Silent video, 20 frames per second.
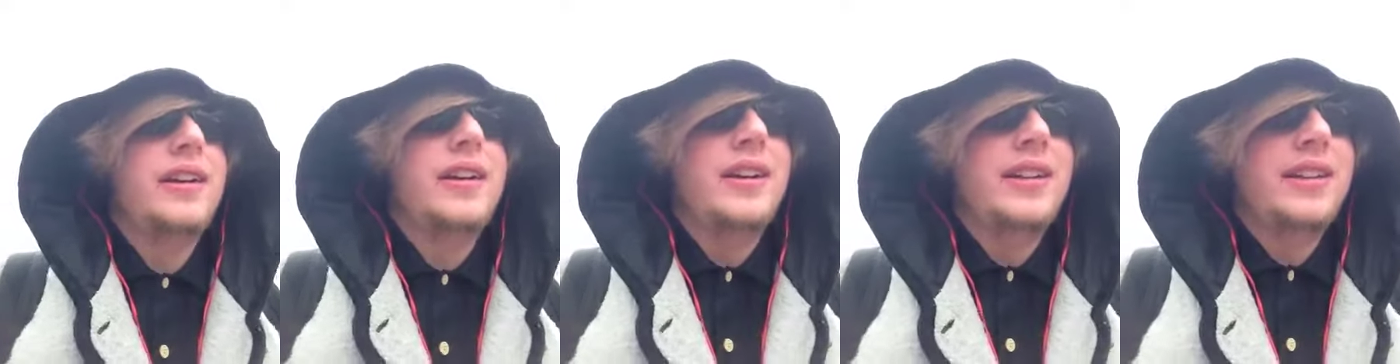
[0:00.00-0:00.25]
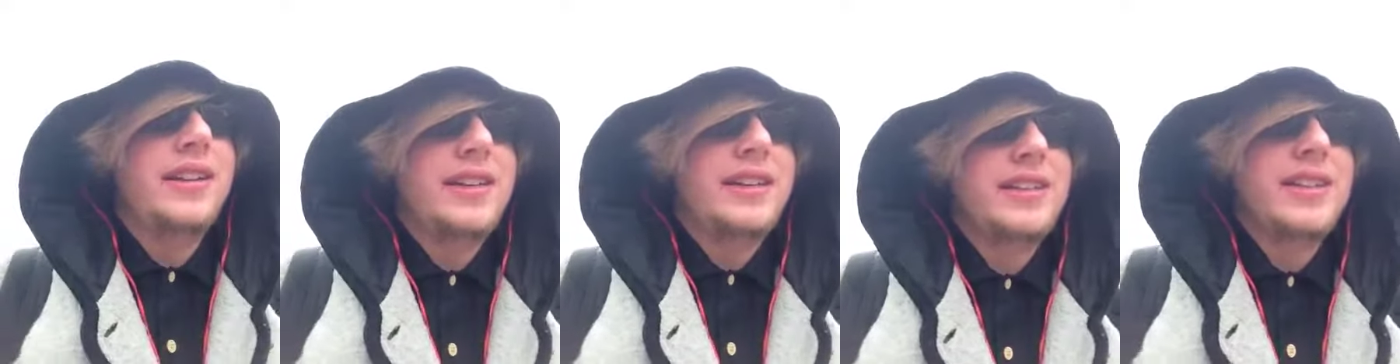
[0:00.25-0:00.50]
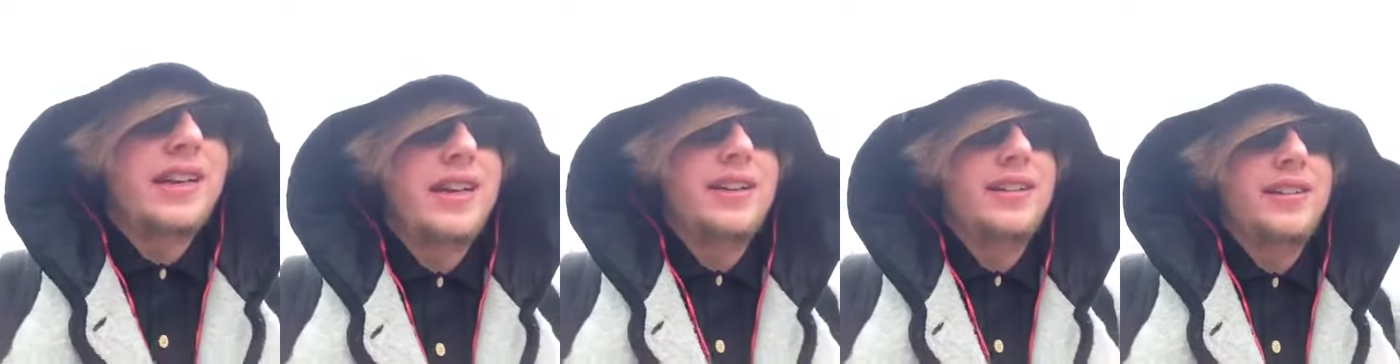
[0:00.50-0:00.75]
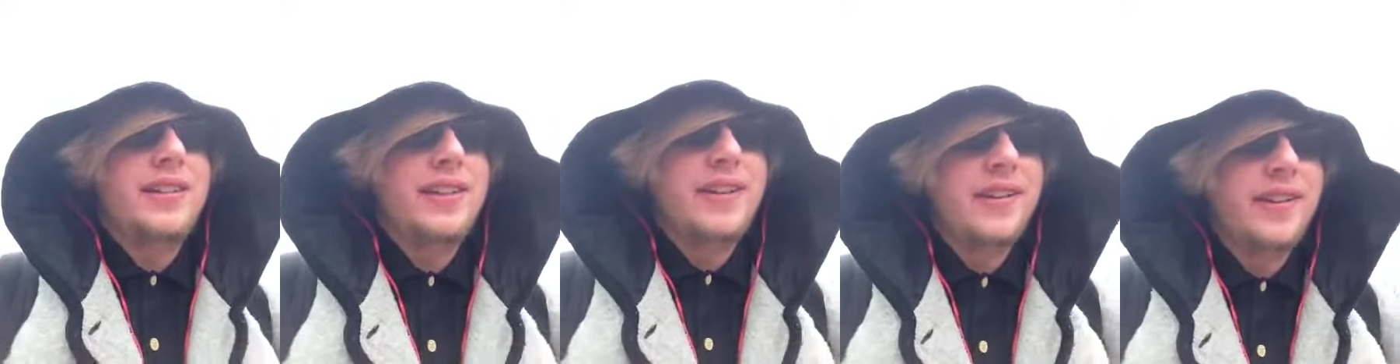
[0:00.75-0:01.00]

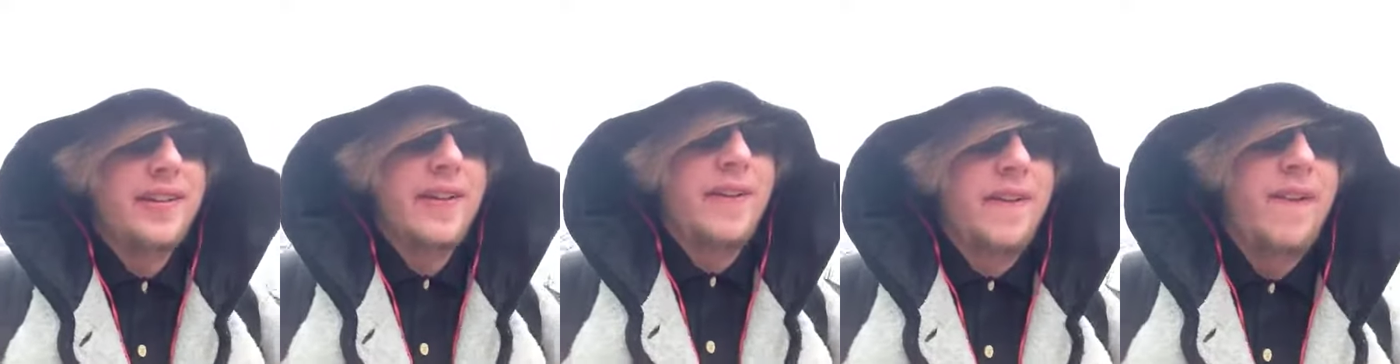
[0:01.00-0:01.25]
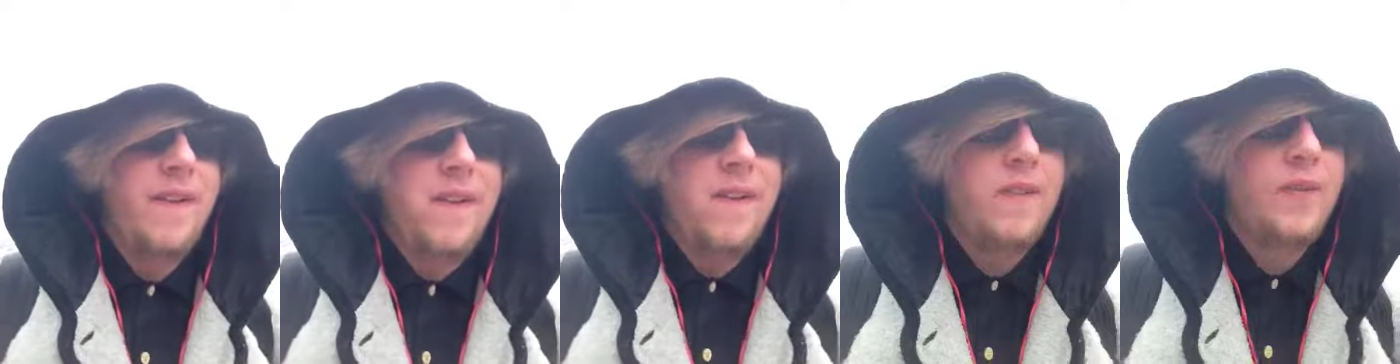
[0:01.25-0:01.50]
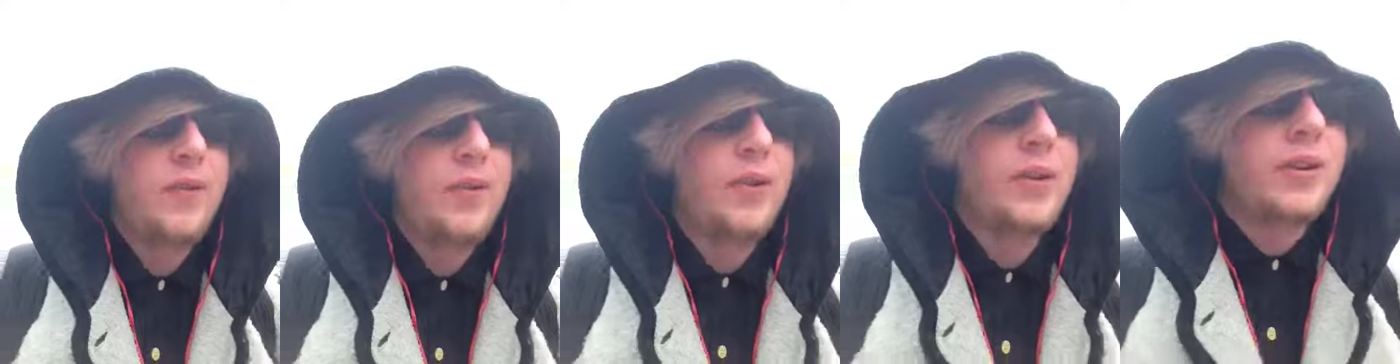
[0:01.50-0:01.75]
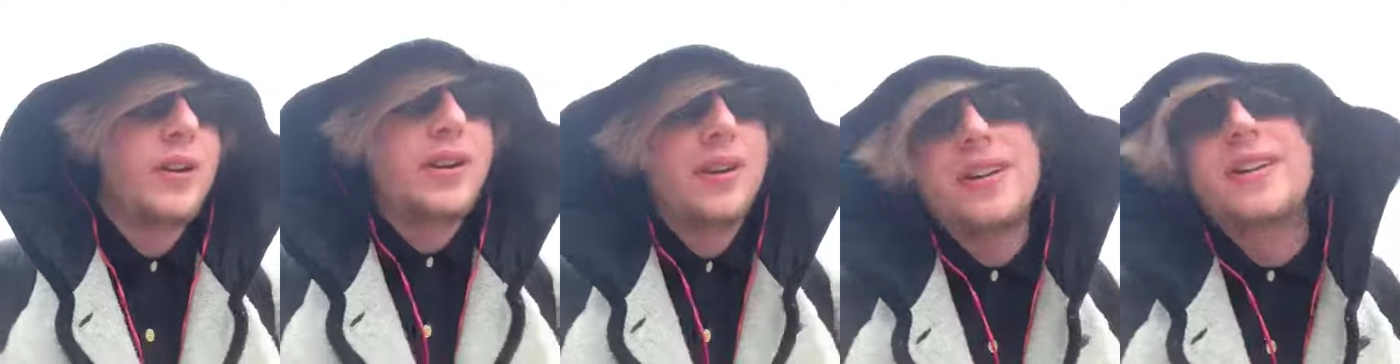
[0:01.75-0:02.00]
Alyssa,
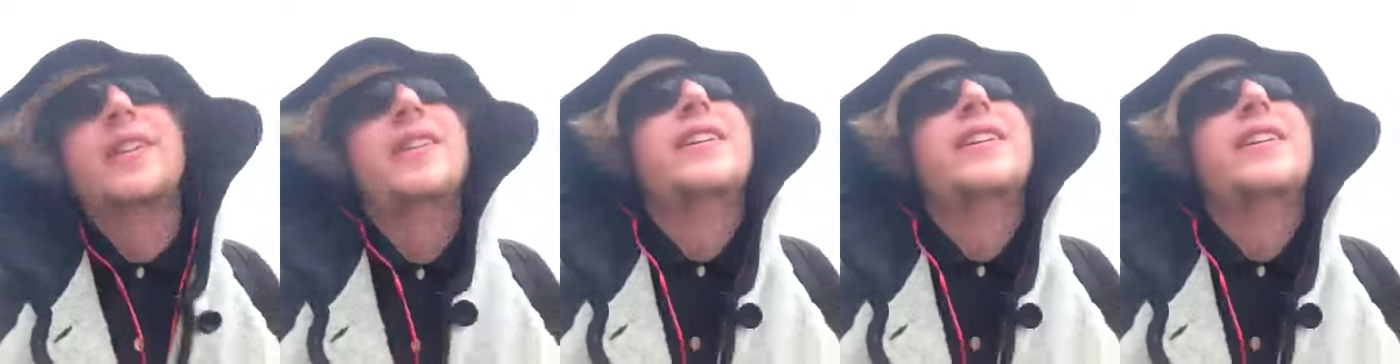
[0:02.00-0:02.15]
for